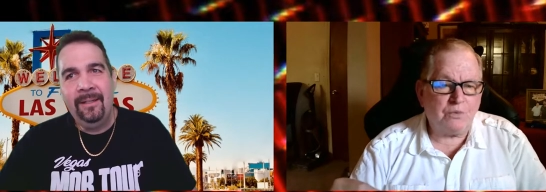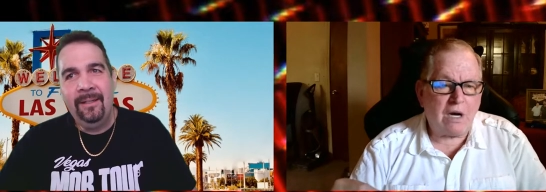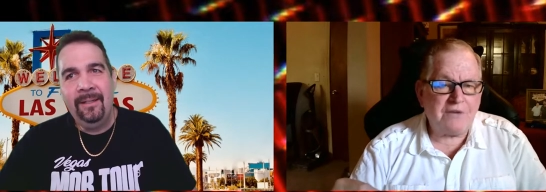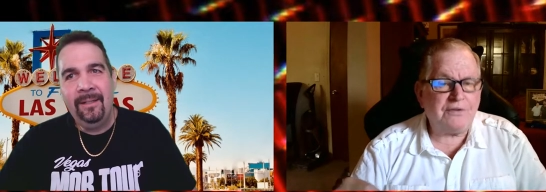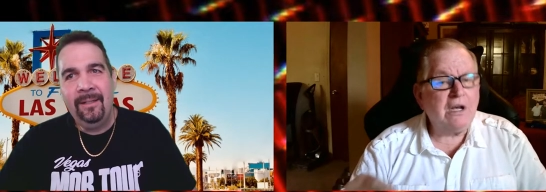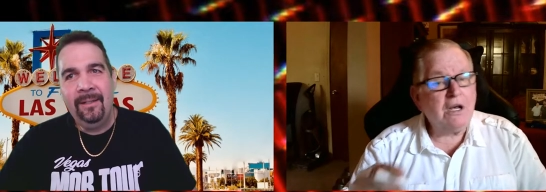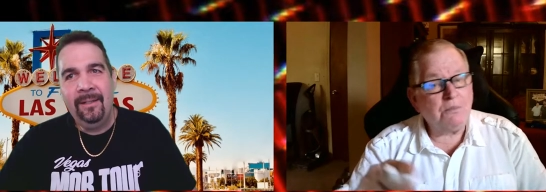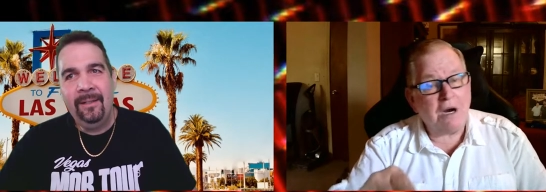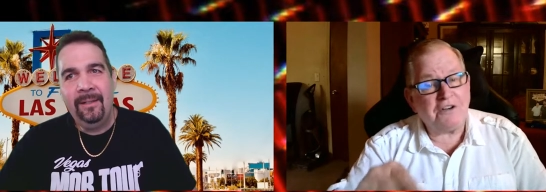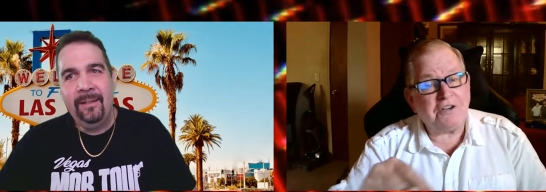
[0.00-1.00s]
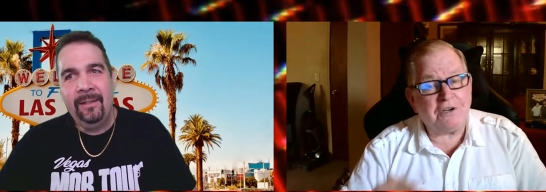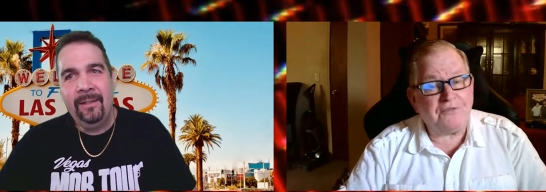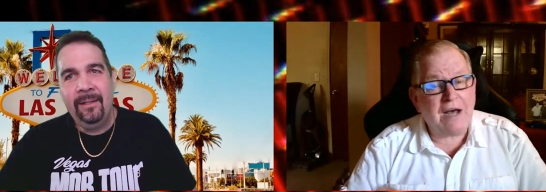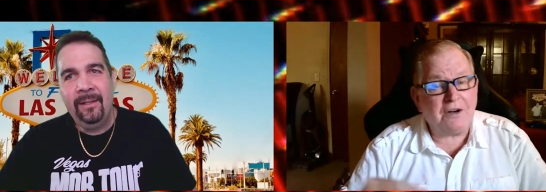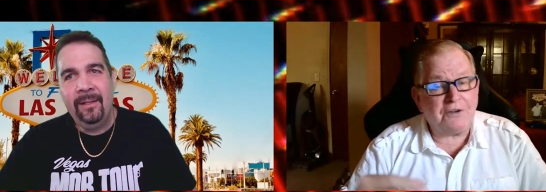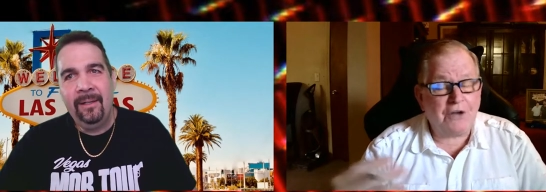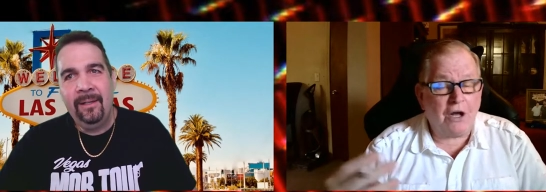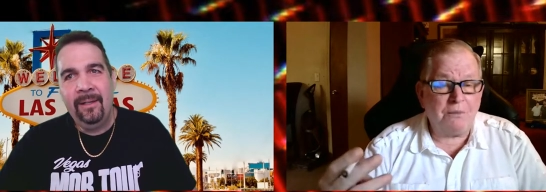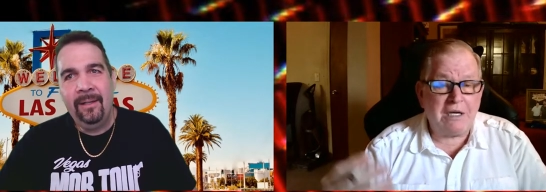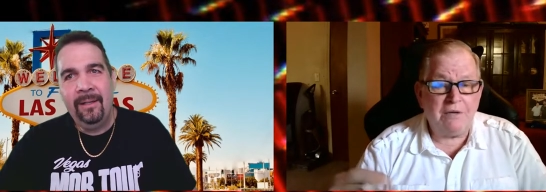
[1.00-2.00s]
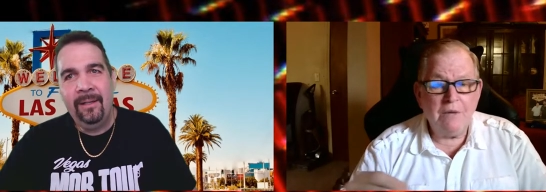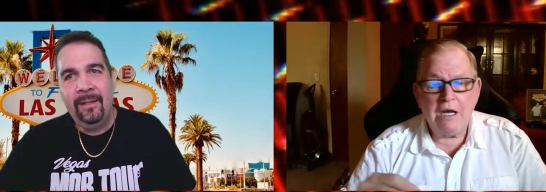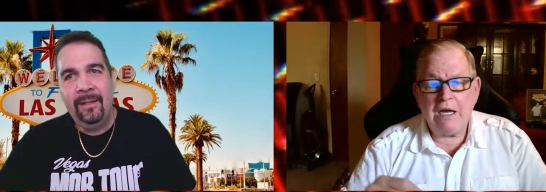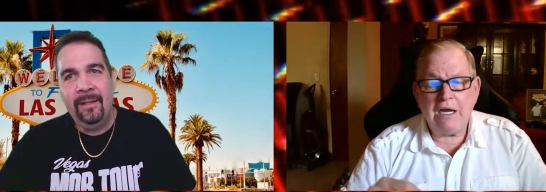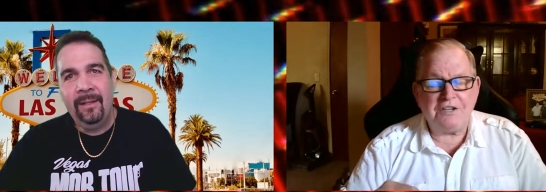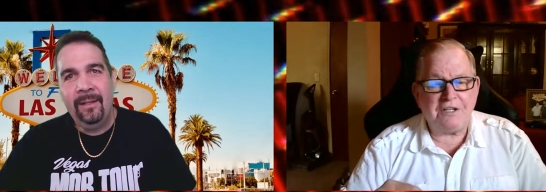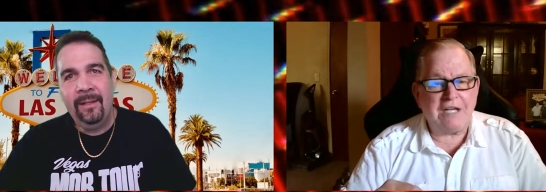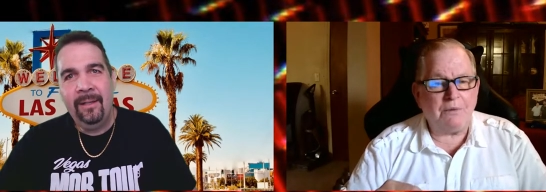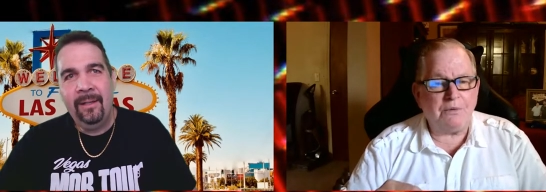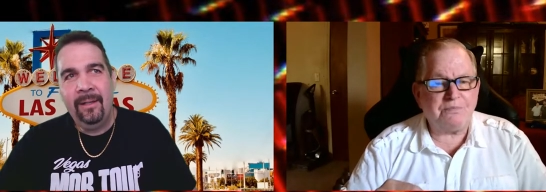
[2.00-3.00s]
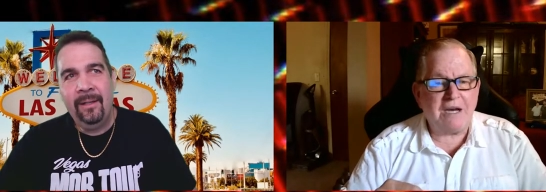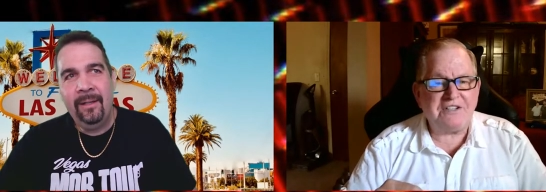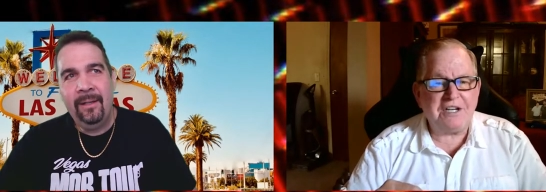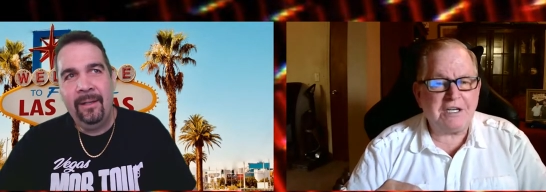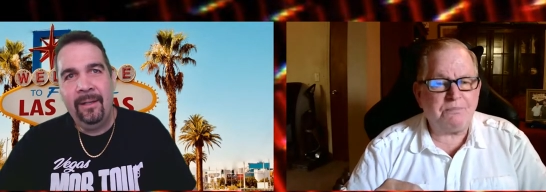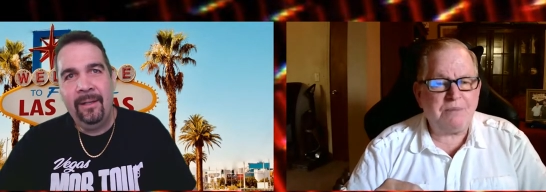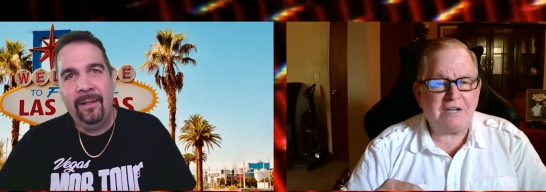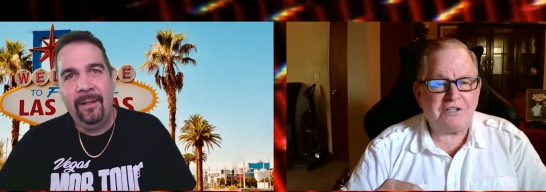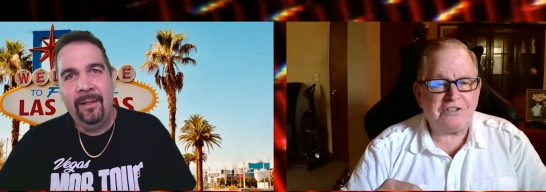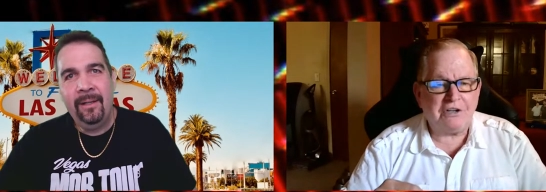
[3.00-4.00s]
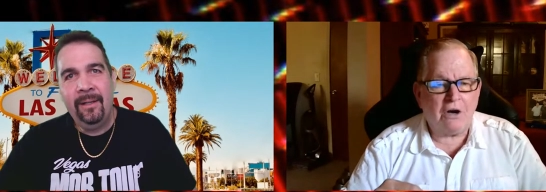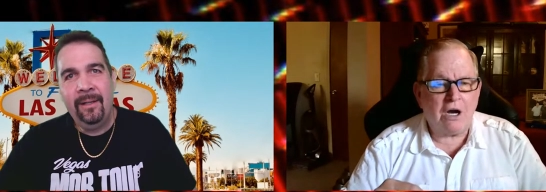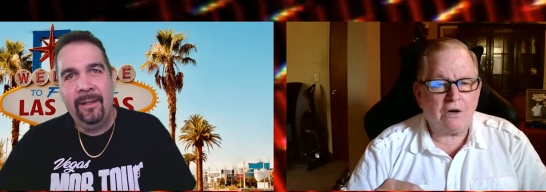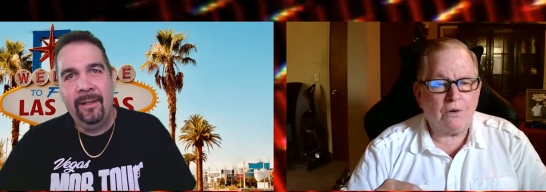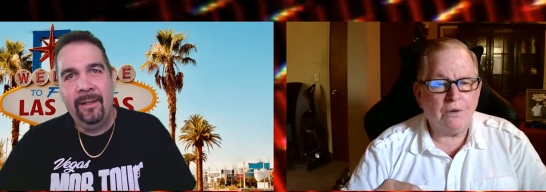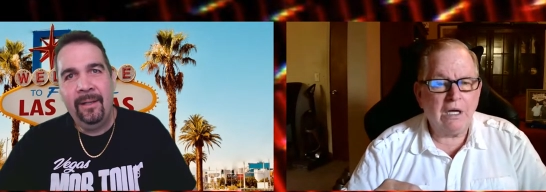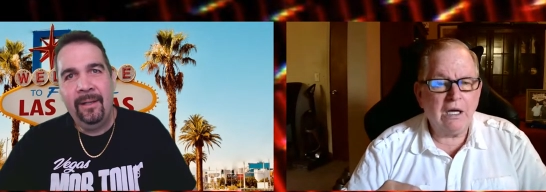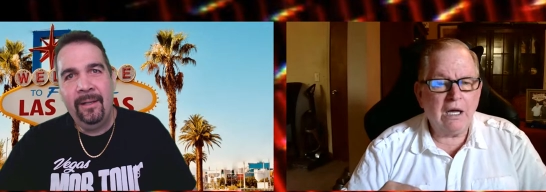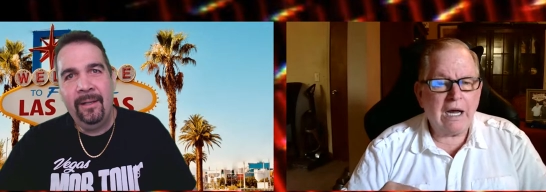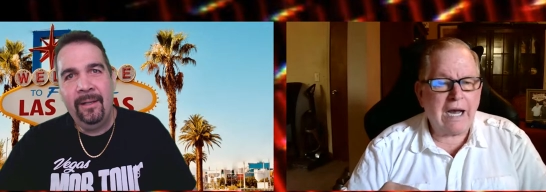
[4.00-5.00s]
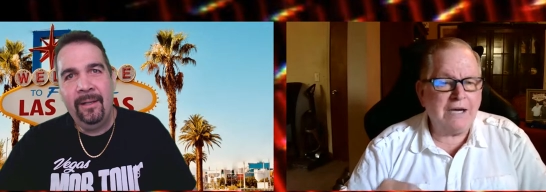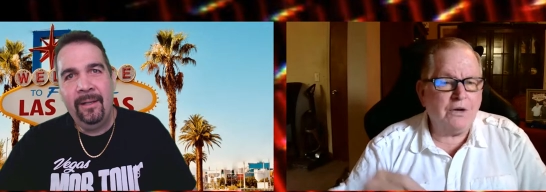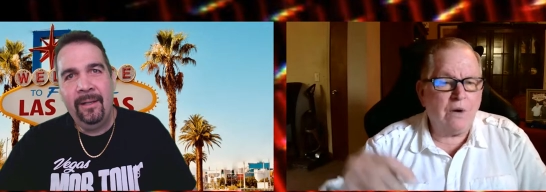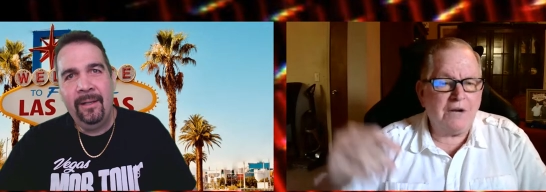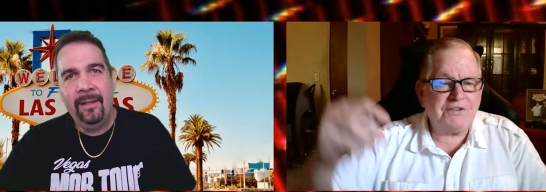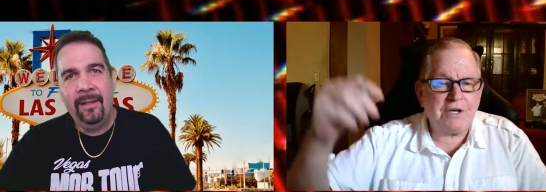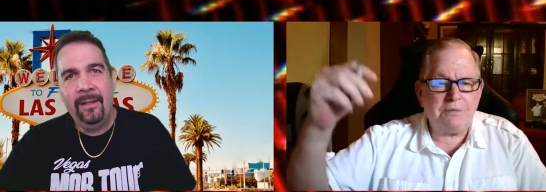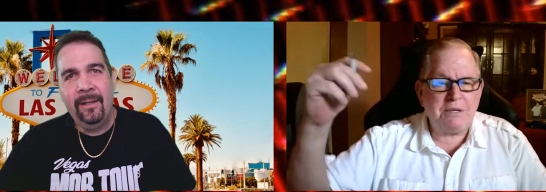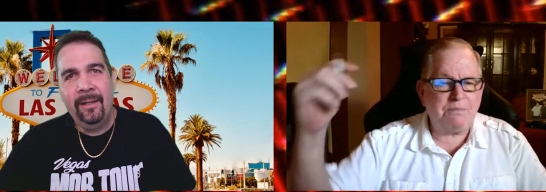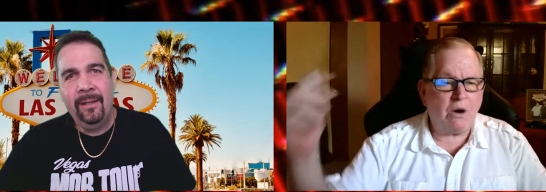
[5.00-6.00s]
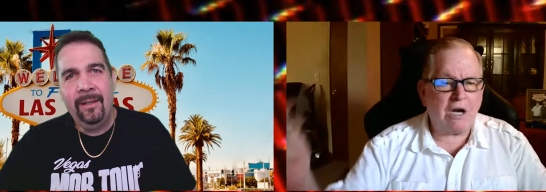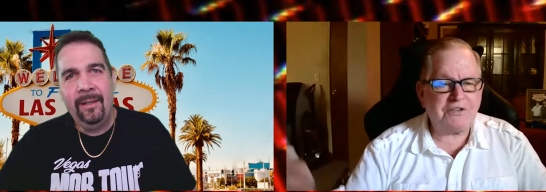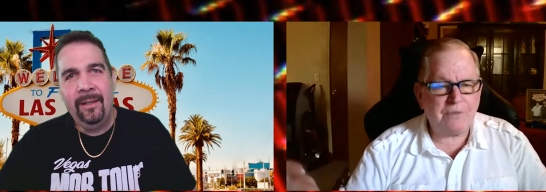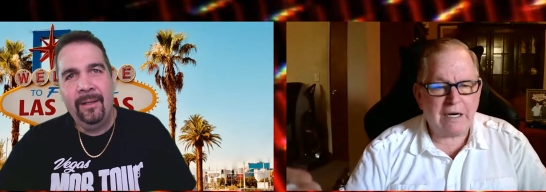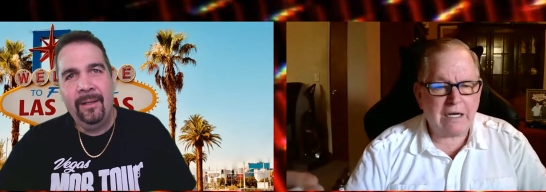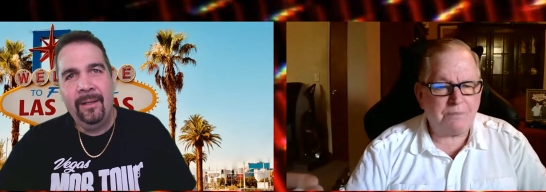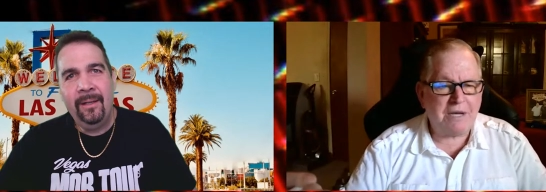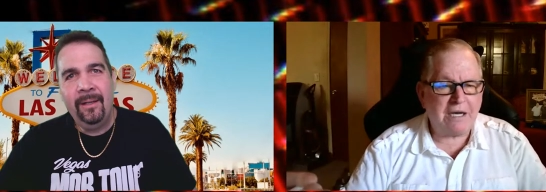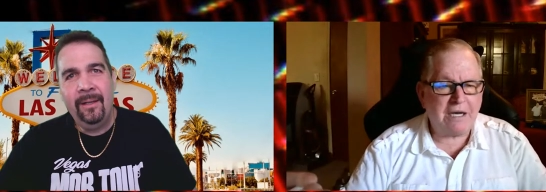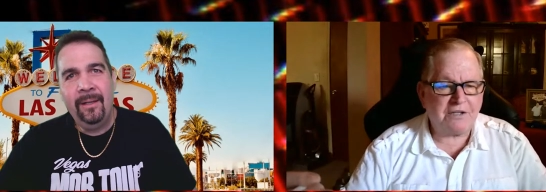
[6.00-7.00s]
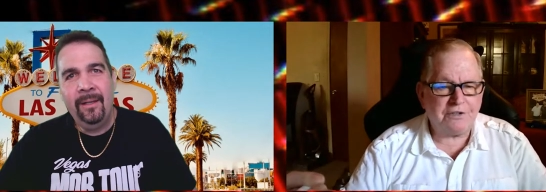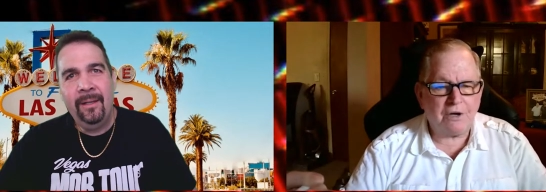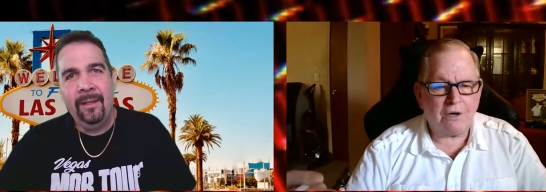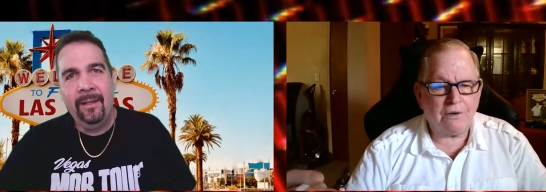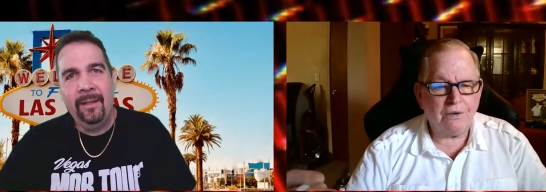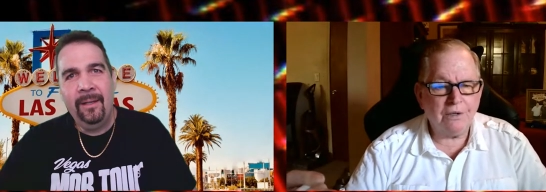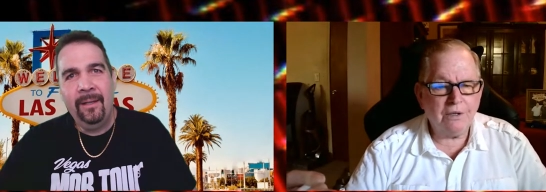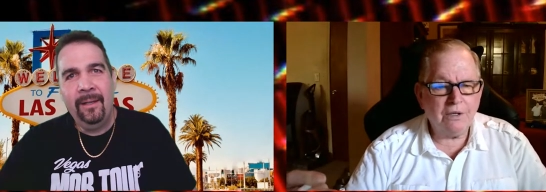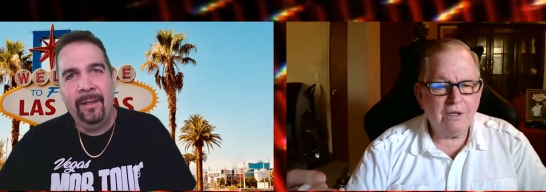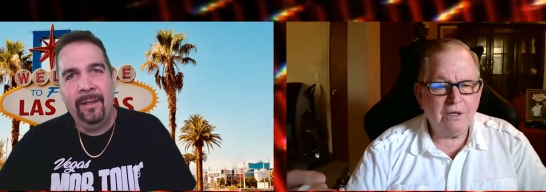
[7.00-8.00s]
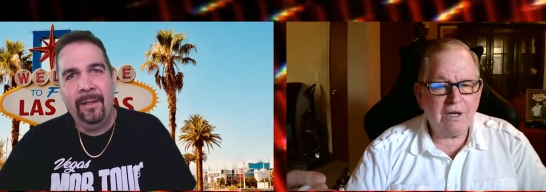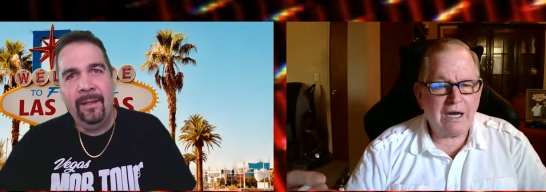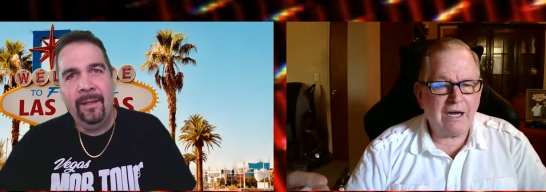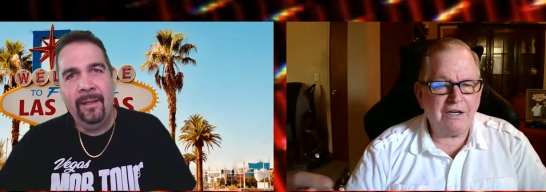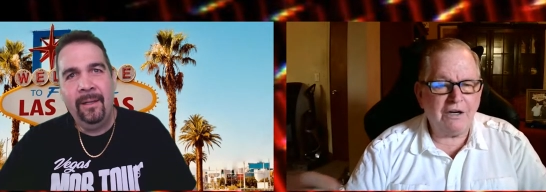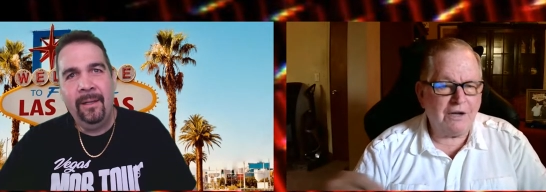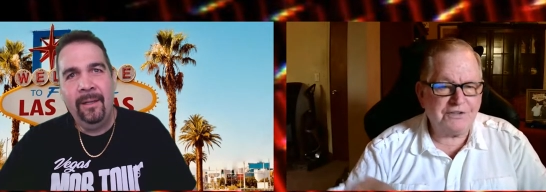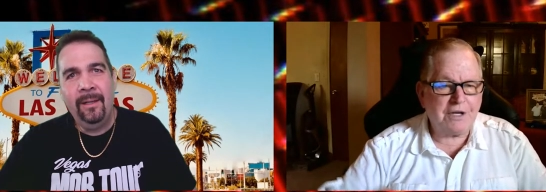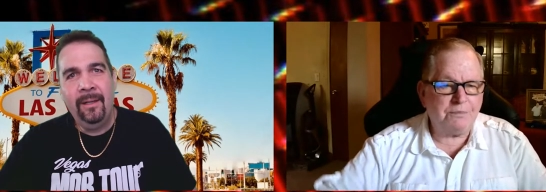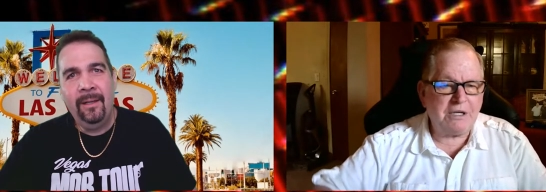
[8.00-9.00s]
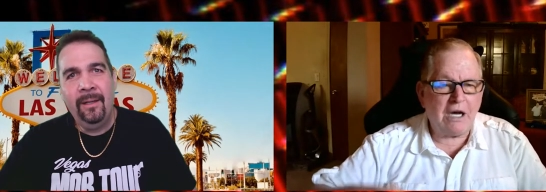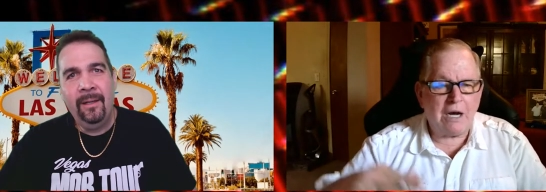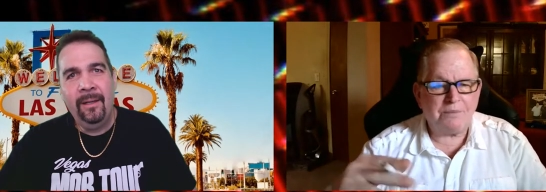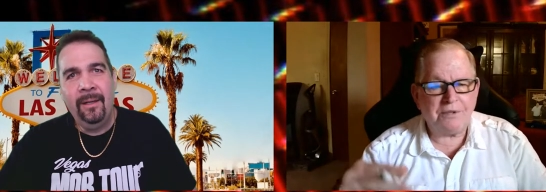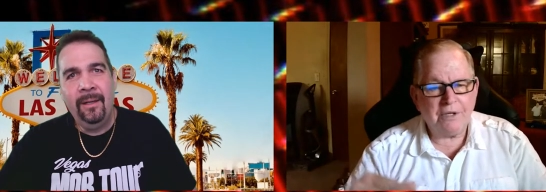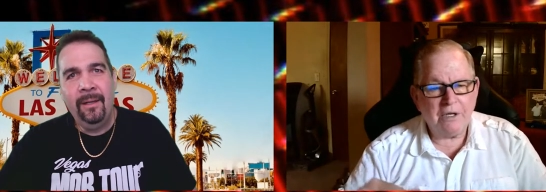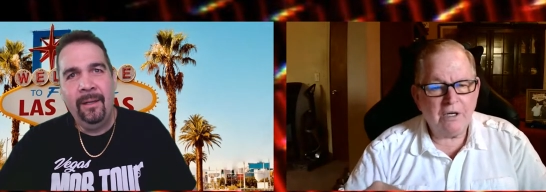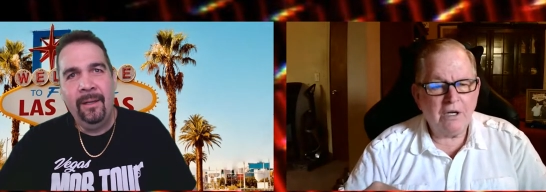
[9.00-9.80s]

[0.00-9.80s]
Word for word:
Speaker 1: wife. Marshall Caifano told me, he said, that was my ticket back to Chicago. I knew I was going to be bossed when I got back to Chicago. You know, I was going to be upped.